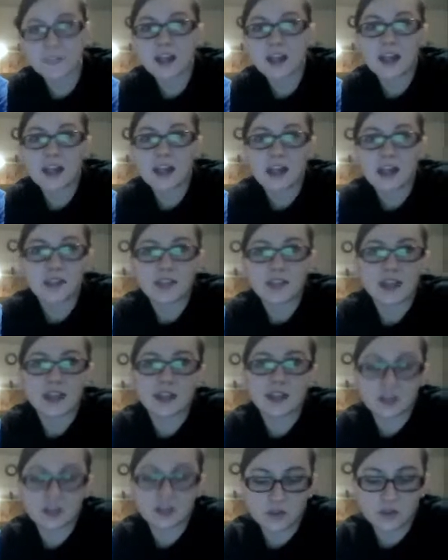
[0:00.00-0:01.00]
and
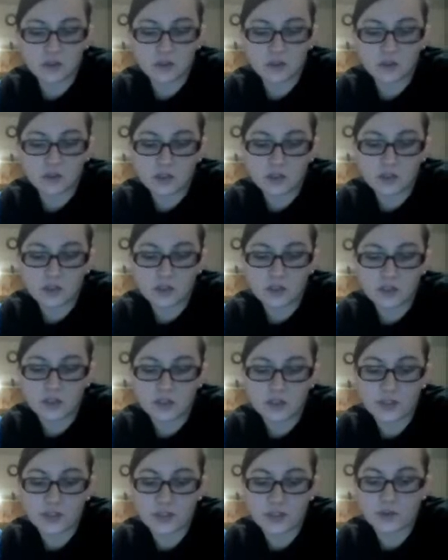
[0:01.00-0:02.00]
then
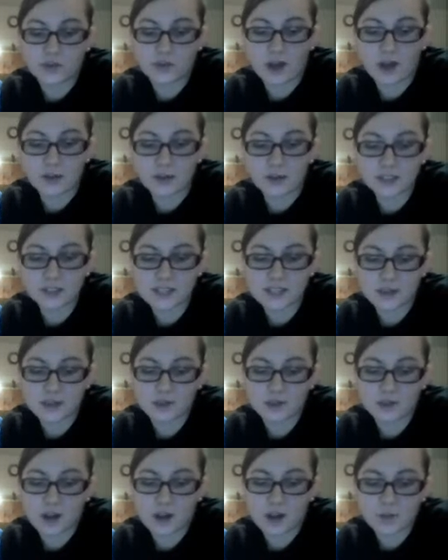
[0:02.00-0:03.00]
the Romberg
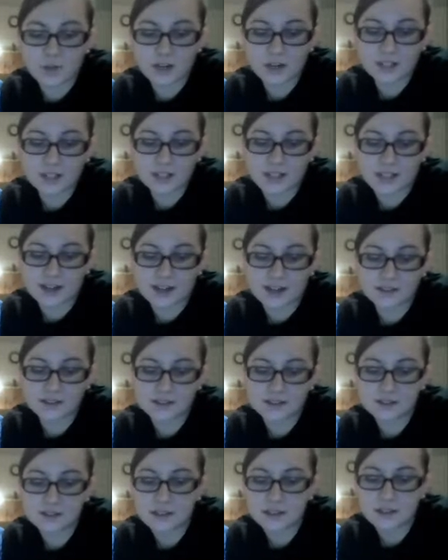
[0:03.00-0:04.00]
test,
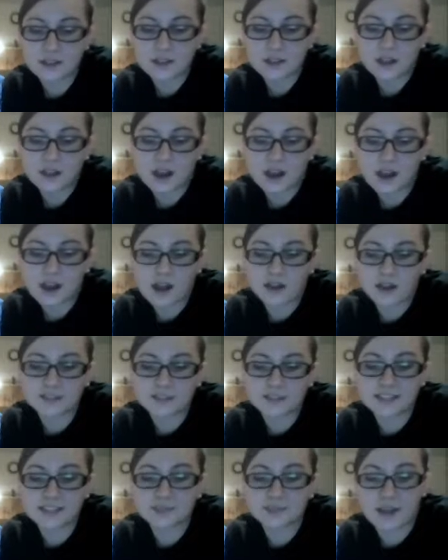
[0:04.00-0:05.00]

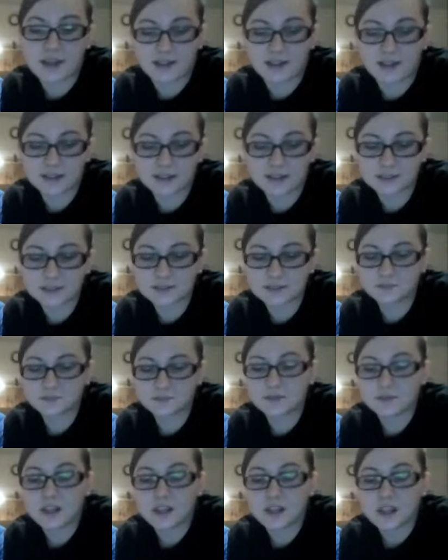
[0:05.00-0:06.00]
test balance.
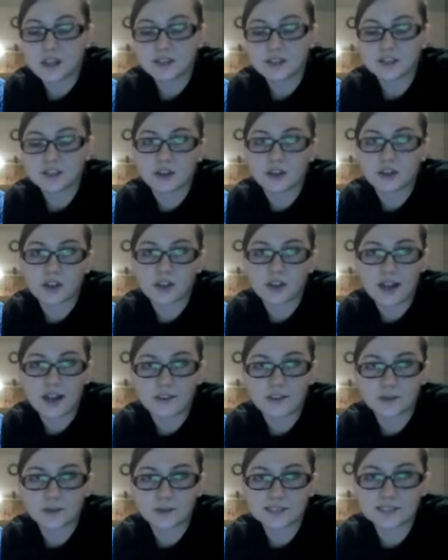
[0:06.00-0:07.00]
So you'll have
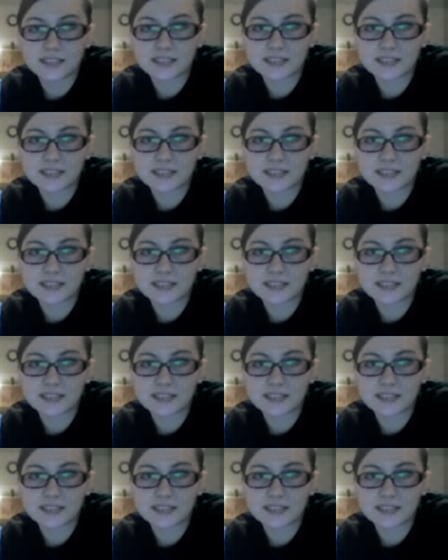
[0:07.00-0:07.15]
him stand